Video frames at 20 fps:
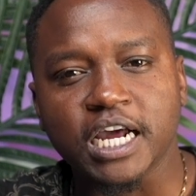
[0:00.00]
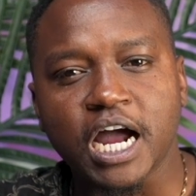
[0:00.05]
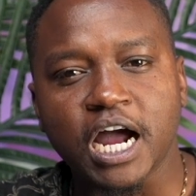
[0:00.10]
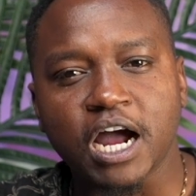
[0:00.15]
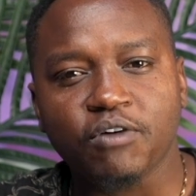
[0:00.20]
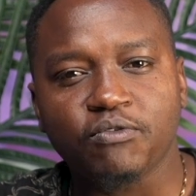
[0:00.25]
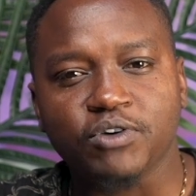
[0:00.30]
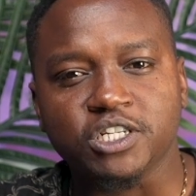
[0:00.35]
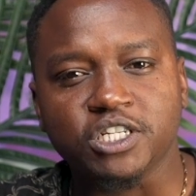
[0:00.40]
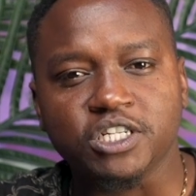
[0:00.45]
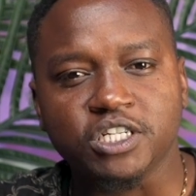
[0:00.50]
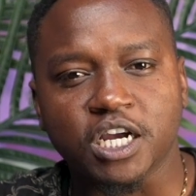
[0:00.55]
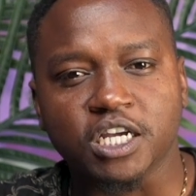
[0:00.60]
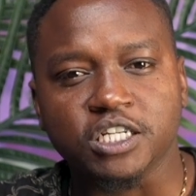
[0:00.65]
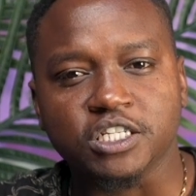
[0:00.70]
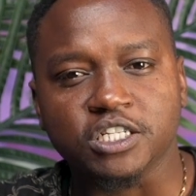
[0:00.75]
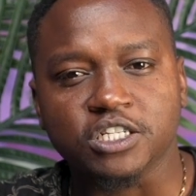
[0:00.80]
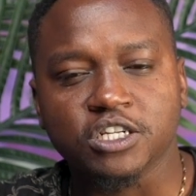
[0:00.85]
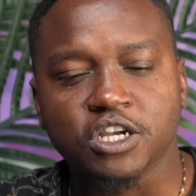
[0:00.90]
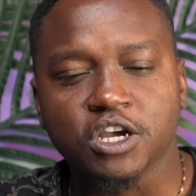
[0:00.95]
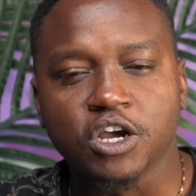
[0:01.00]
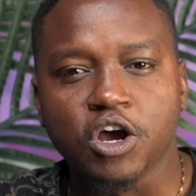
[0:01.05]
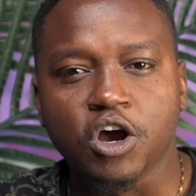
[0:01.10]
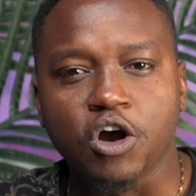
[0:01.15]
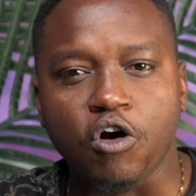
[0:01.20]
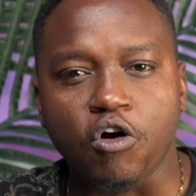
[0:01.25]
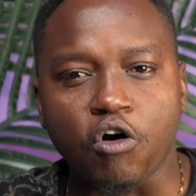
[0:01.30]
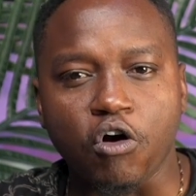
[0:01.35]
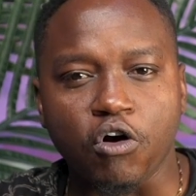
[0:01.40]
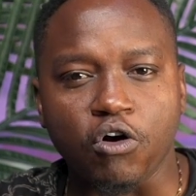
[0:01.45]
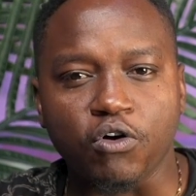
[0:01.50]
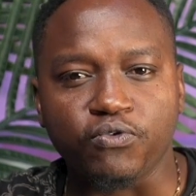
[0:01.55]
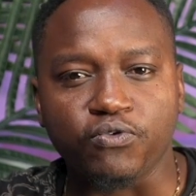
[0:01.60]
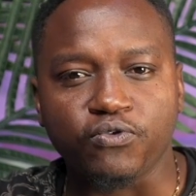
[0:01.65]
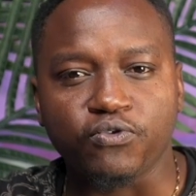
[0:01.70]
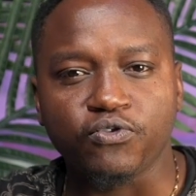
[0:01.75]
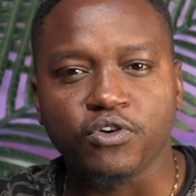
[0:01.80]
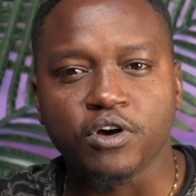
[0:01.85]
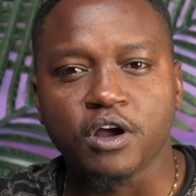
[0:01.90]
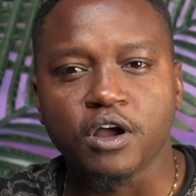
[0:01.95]
have a chance
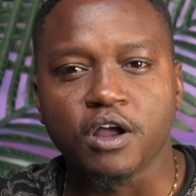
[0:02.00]
of